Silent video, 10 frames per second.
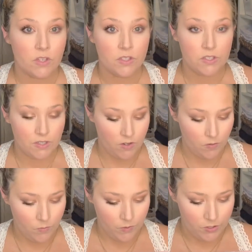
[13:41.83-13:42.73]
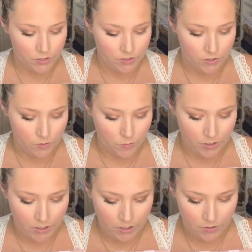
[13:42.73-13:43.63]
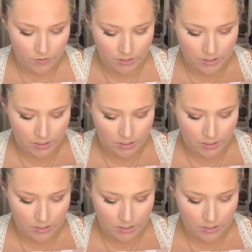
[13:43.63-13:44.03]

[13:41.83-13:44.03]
So we just do one coat,